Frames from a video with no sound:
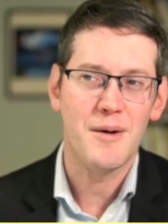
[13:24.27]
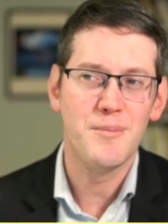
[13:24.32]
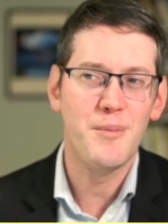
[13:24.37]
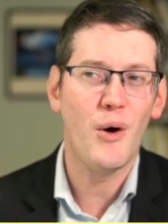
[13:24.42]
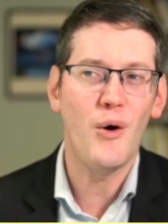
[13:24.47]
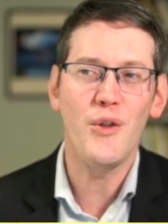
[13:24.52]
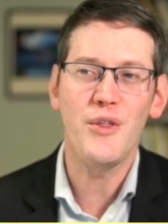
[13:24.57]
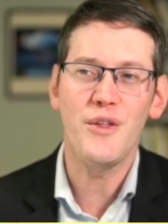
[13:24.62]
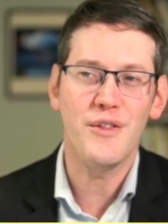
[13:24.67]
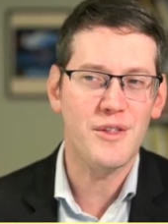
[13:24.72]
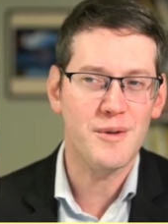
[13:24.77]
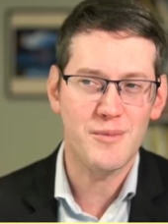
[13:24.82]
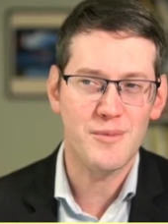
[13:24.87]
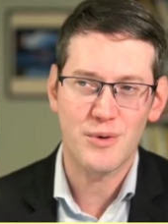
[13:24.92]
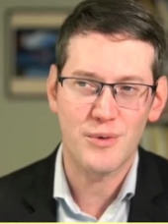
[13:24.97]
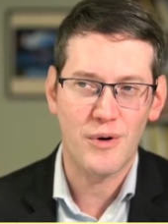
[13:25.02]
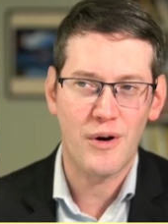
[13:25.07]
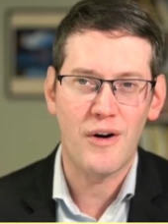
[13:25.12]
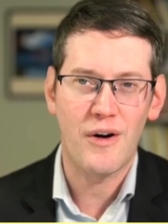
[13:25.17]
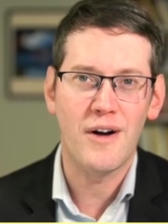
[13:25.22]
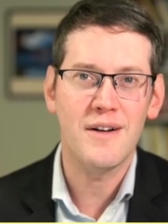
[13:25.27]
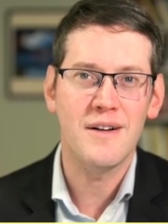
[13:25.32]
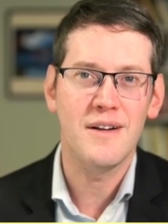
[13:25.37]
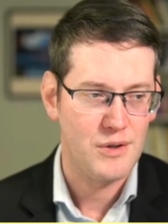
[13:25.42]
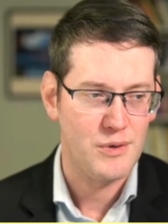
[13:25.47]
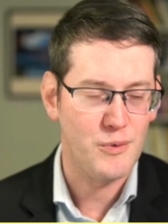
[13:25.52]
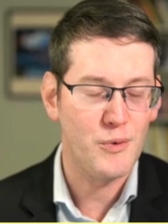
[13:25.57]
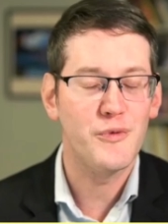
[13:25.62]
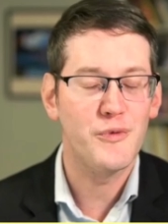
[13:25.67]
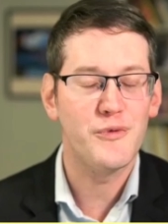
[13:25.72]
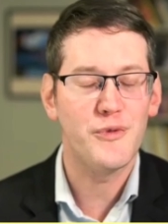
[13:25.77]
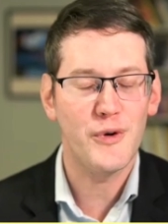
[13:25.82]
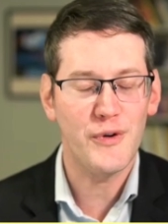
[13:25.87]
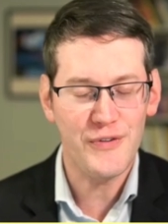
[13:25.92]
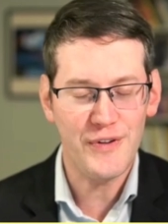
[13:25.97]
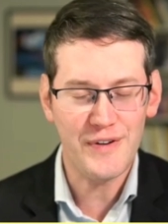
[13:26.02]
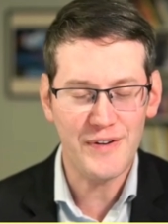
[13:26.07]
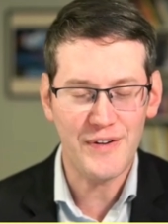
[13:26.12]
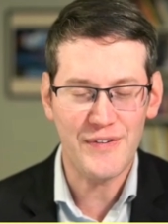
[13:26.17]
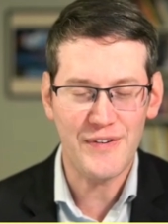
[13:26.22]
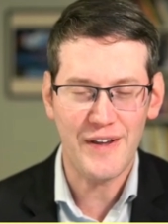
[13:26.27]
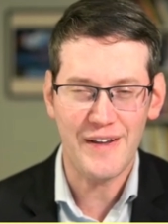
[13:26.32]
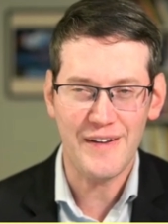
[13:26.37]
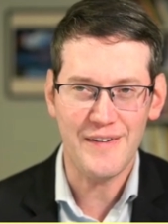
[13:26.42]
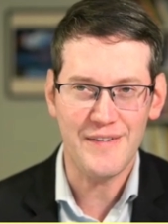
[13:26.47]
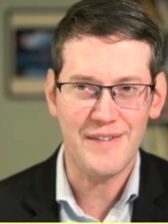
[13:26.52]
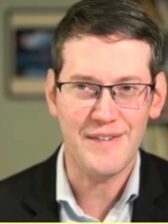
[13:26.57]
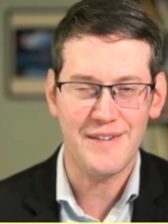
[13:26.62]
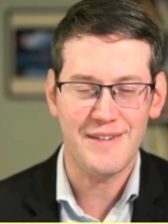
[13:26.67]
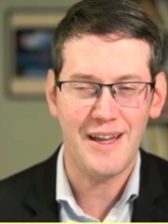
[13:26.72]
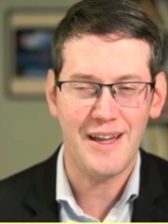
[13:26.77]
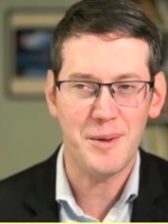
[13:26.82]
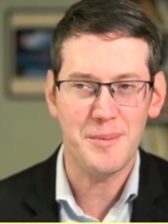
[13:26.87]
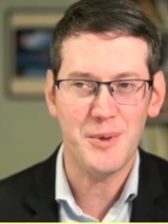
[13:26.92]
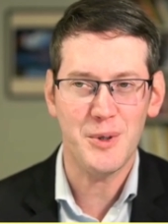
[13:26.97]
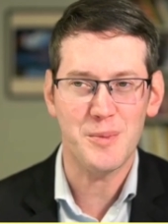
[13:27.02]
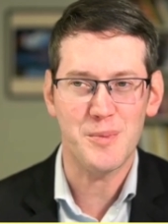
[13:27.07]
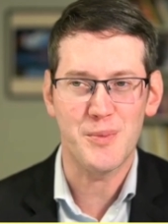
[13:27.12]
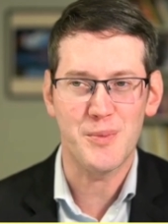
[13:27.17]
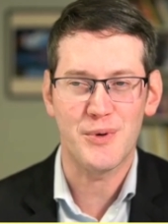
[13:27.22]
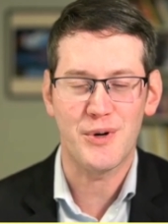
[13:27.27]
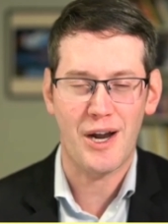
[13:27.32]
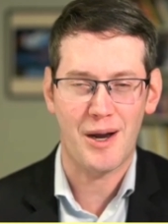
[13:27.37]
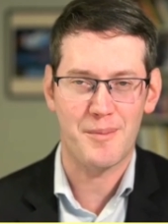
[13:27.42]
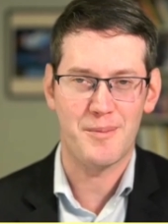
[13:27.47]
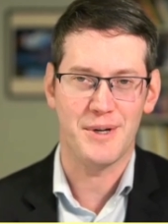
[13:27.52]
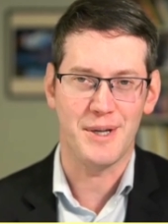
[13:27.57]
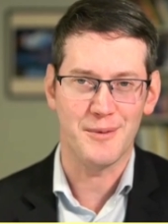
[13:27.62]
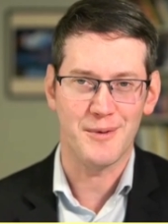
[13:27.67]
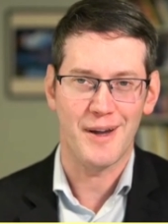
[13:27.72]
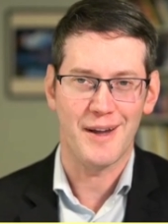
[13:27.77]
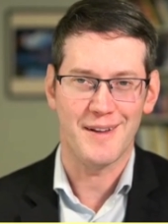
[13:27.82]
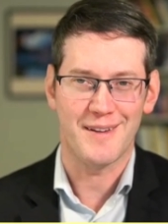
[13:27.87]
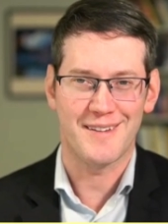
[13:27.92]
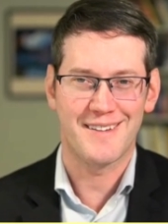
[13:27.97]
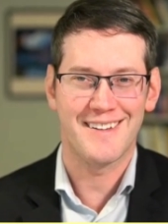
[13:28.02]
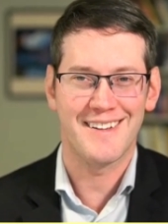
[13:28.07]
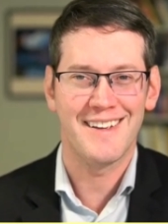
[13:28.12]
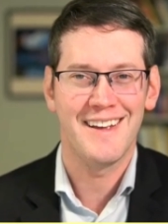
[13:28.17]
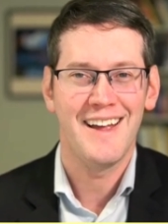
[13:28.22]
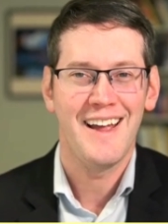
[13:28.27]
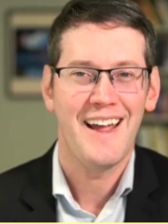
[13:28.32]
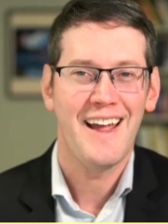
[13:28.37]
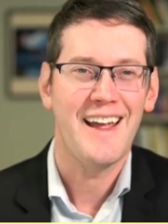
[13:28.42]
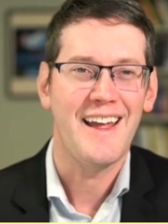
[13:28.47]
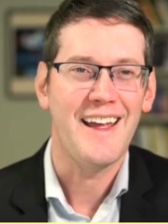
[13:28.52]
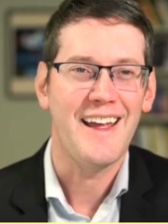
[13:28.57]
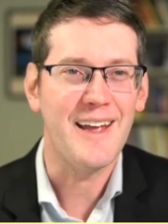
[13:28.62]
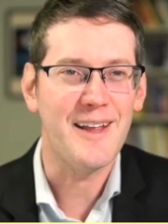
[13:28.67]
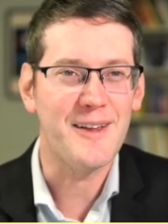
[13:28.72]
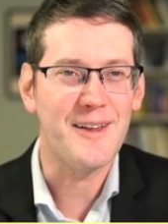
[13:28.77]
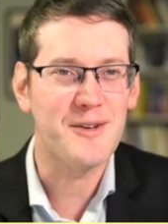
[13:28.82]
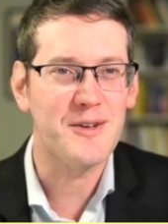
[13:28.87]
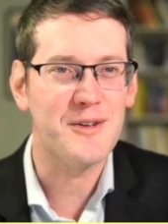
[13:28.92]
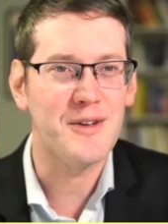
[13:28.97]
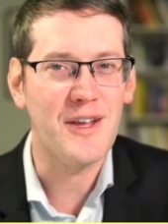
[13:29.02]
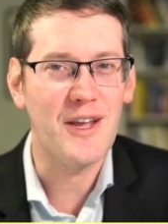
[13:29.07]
Both of them are wrong. Well, first thing to say is it's not about property rights. It's